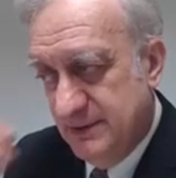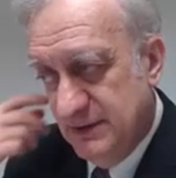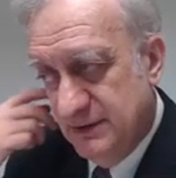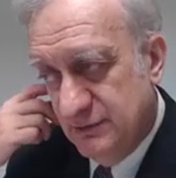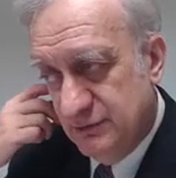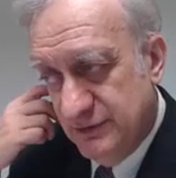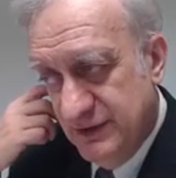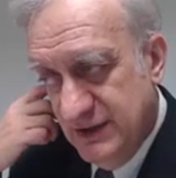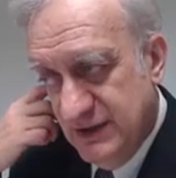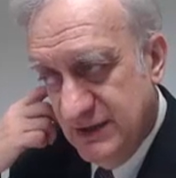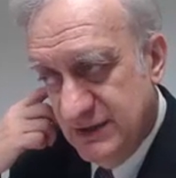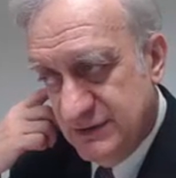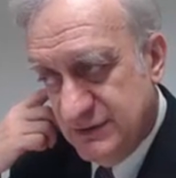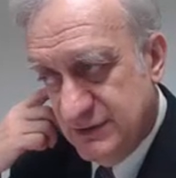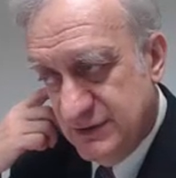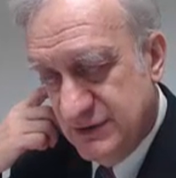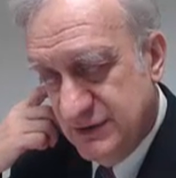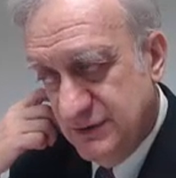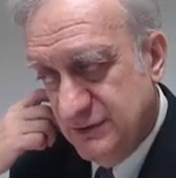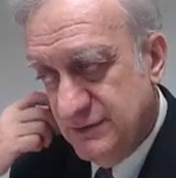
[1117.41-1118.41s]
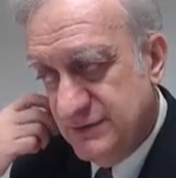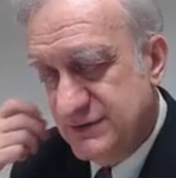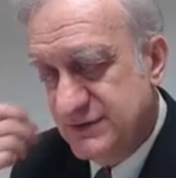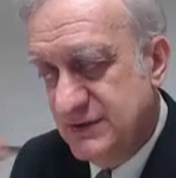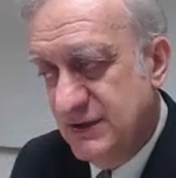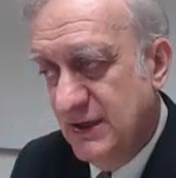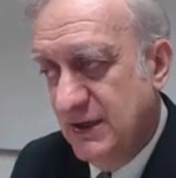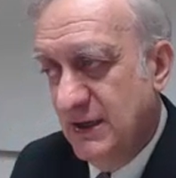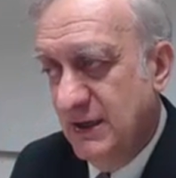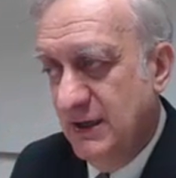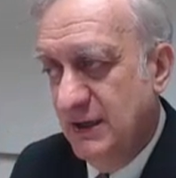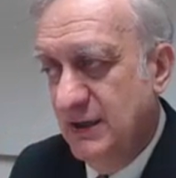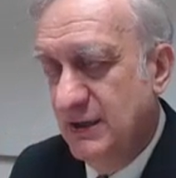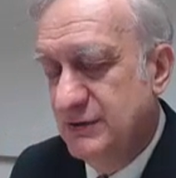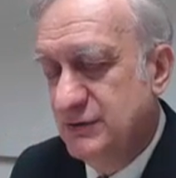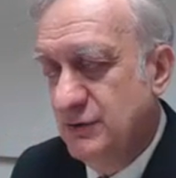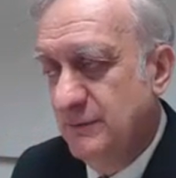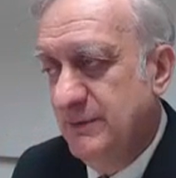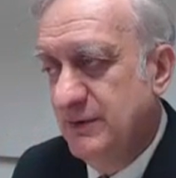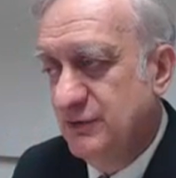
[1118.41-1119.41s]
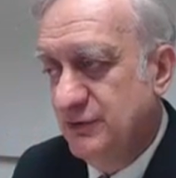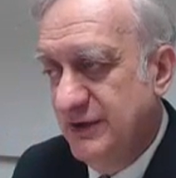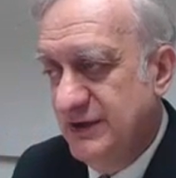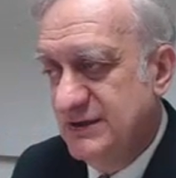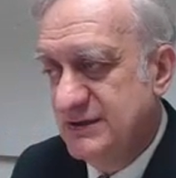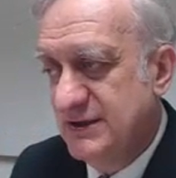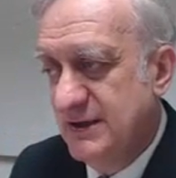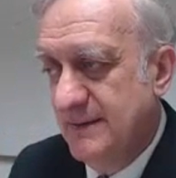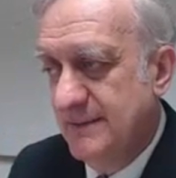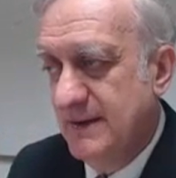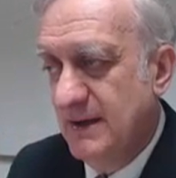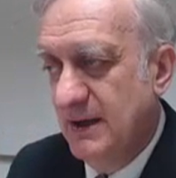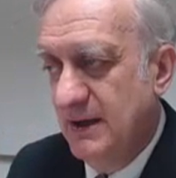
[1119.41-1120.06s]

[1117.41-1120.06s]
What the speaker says: reintroduced to the grid